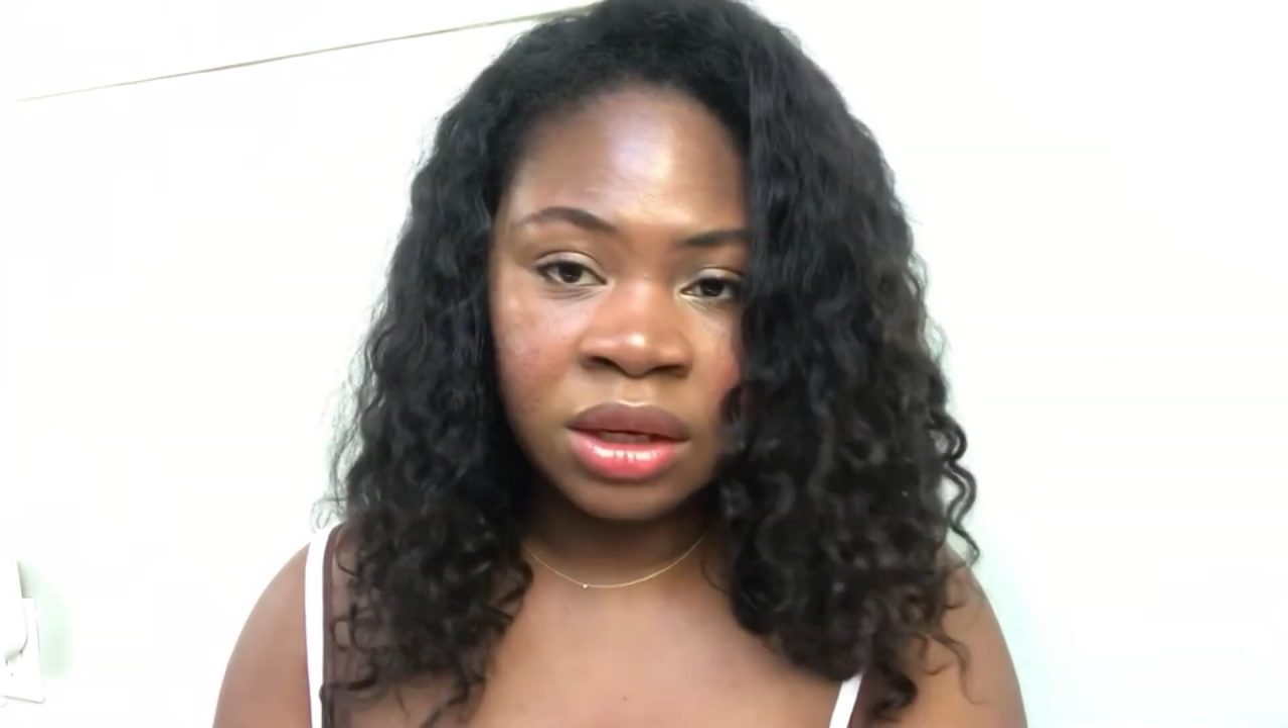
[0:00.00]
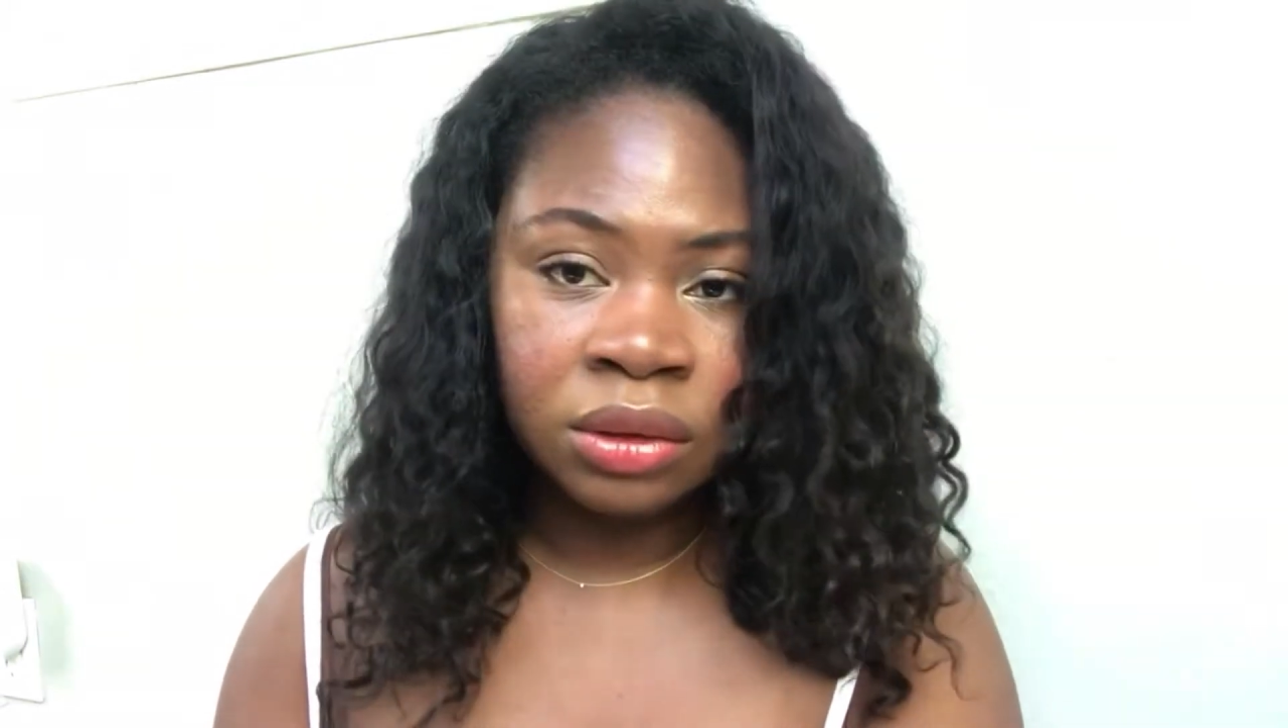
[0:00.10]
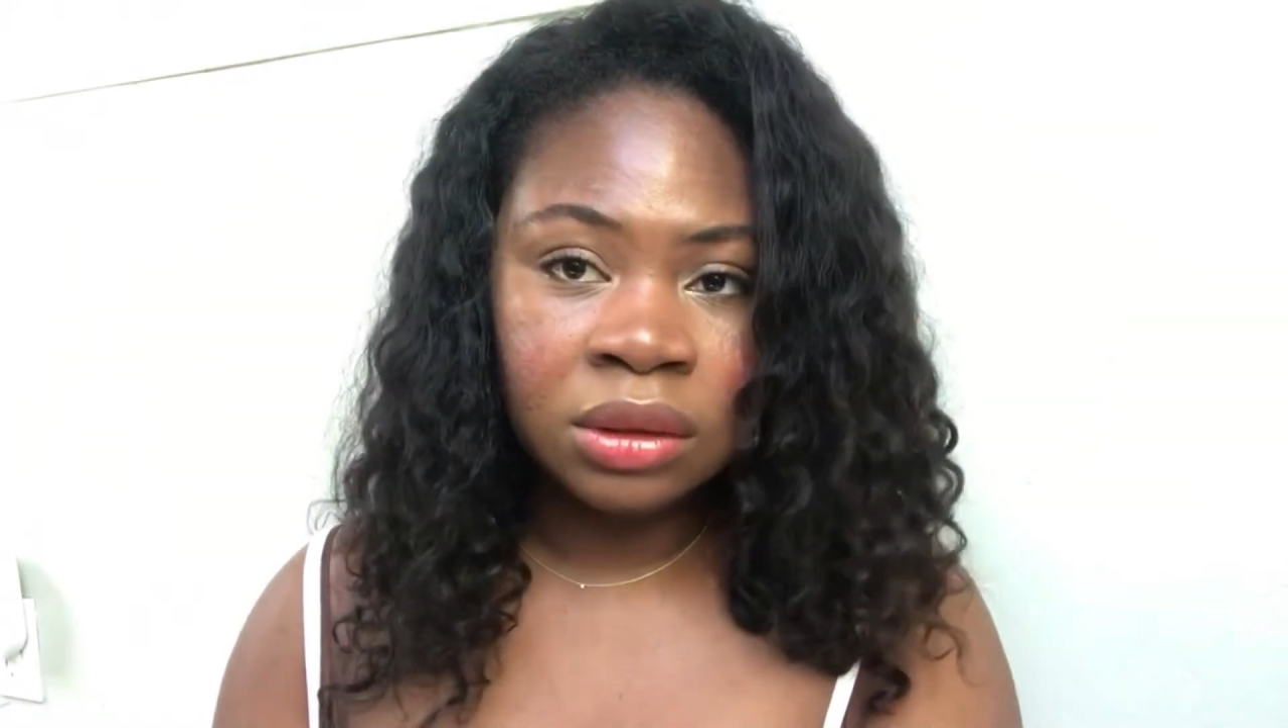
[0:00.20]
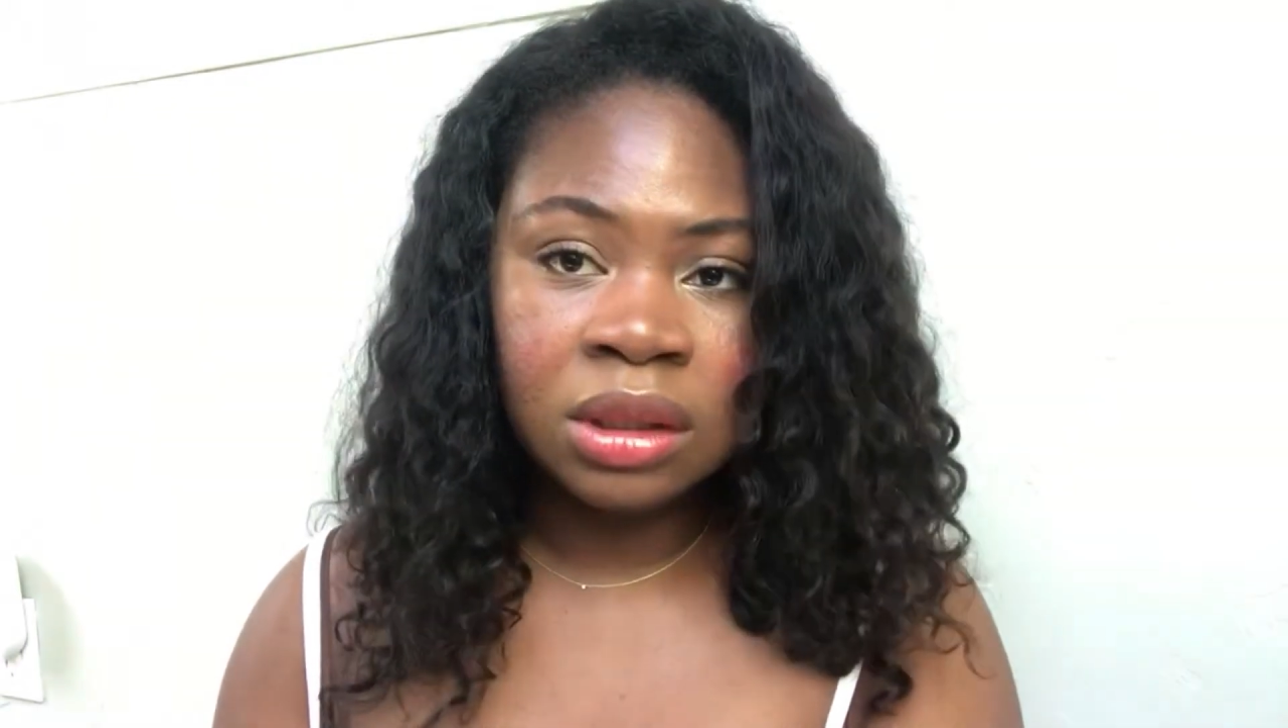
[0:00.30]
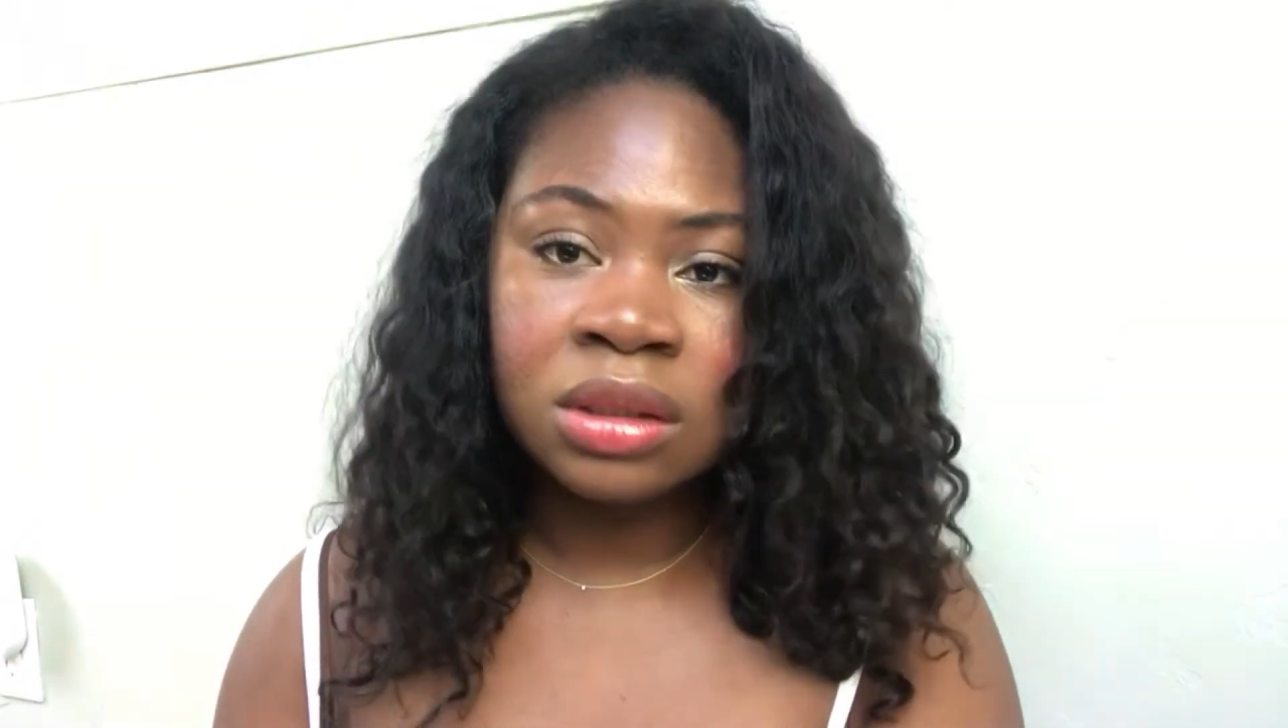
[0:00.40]

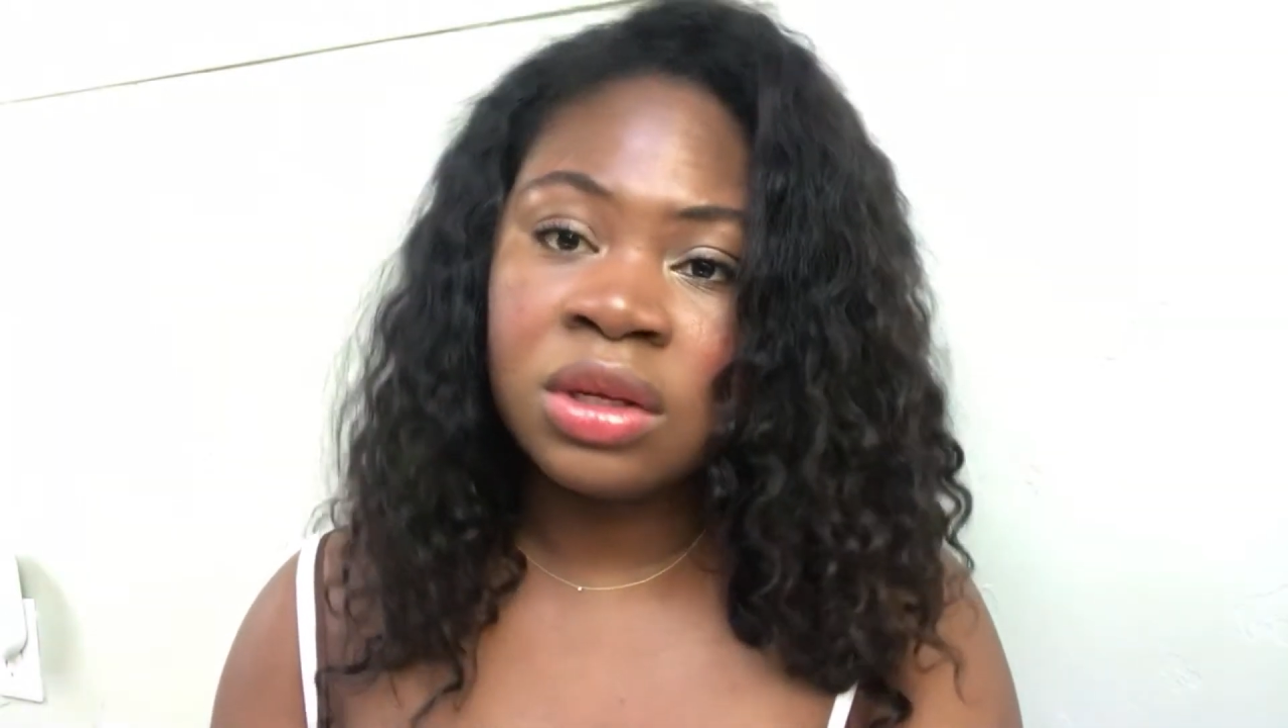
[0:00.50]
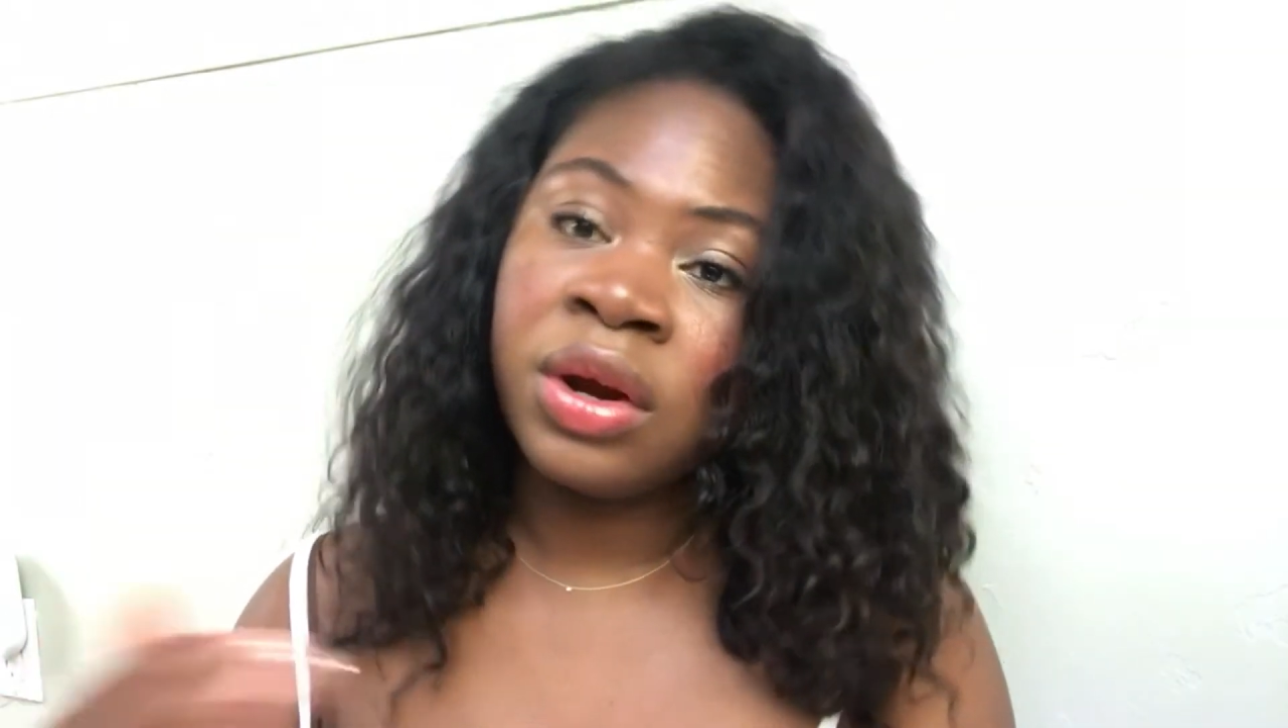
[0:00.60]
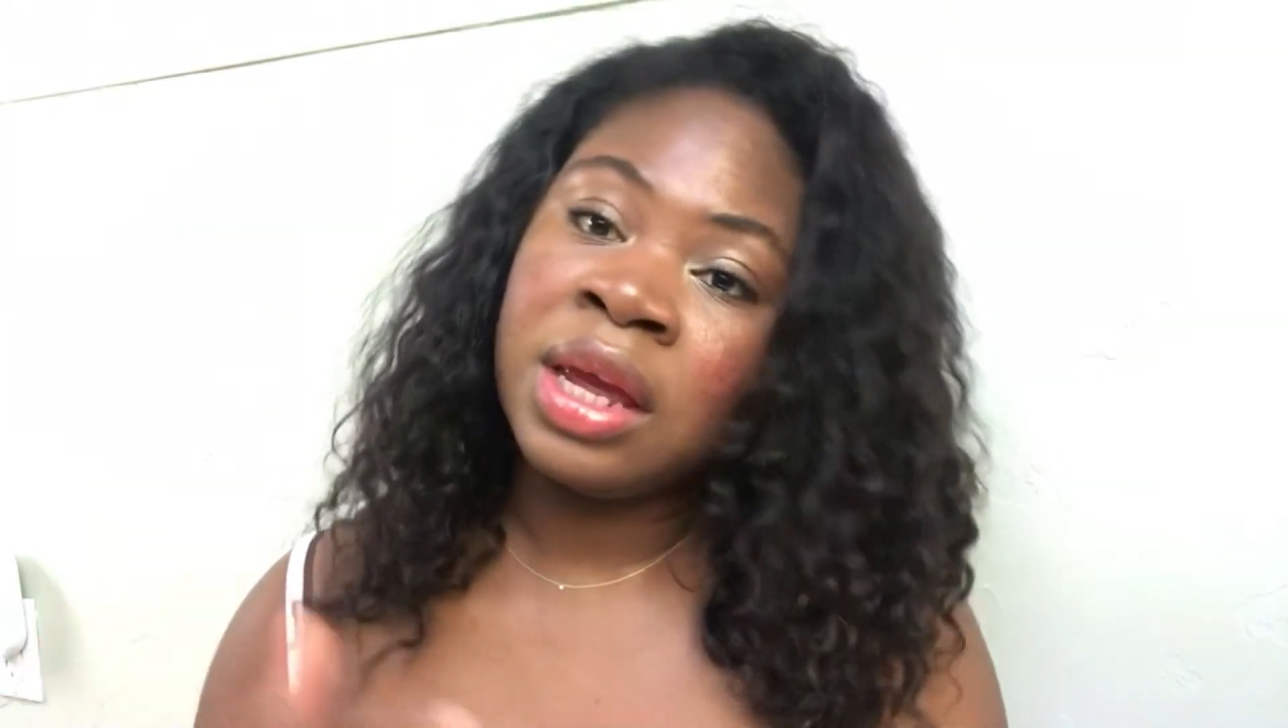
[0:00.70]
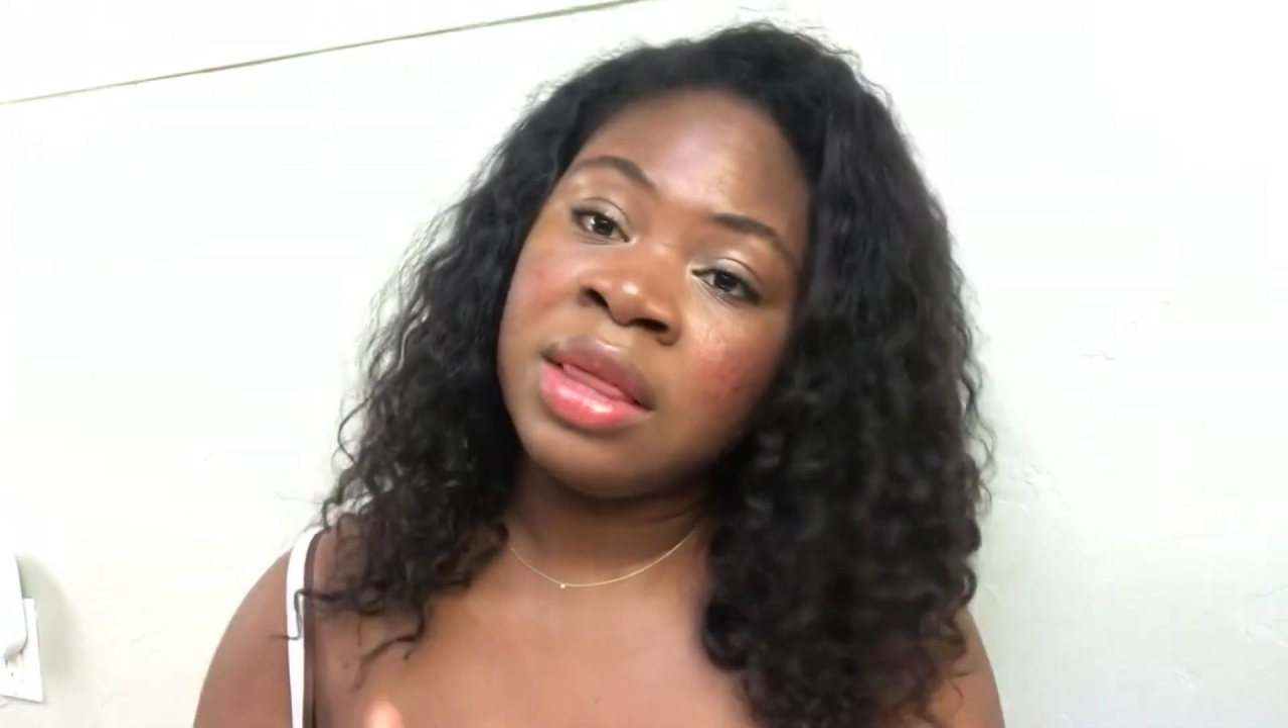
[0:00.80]
ingredients that are